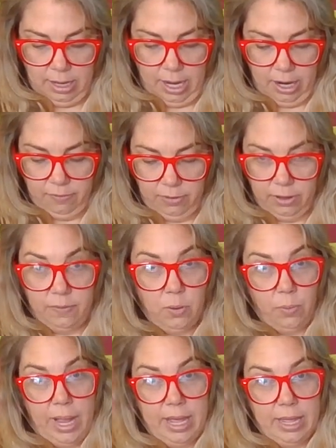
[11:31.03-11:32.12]
Careful of
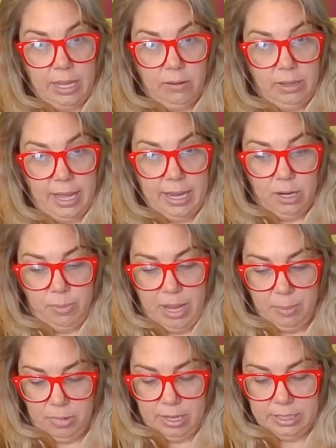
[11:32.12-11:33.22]
the way that you lay your
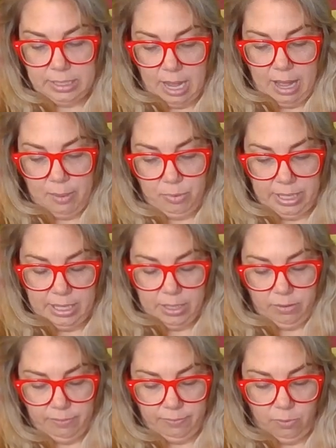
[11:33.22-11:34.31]
paper on top. We need
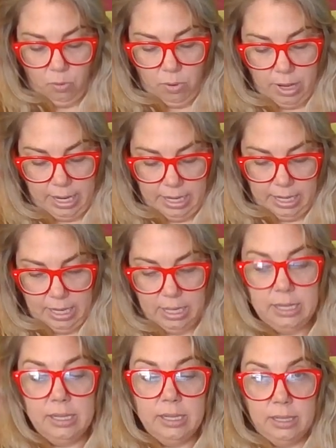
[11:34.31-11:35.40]
to
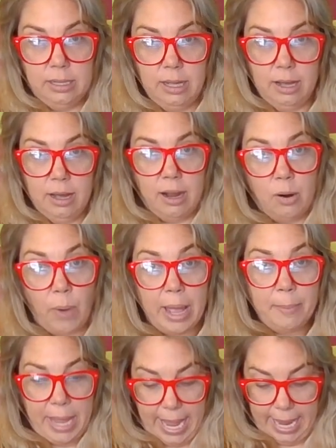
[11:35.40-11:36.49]
avoid our
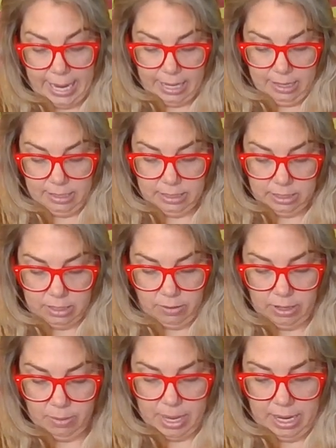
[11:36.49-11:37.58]
wet paint so
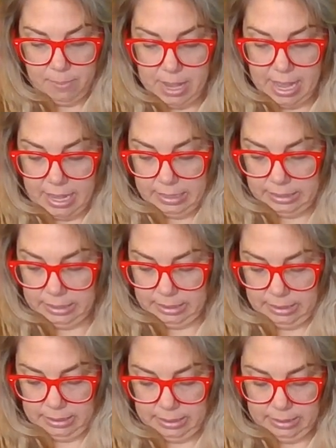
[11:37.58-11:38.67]
we don't make a
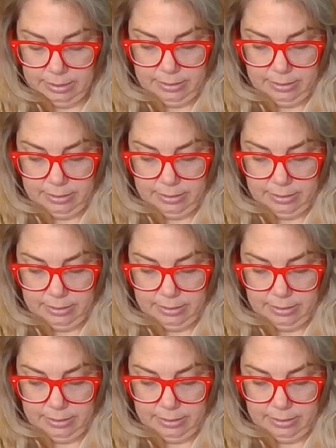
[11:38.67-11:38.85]
mess.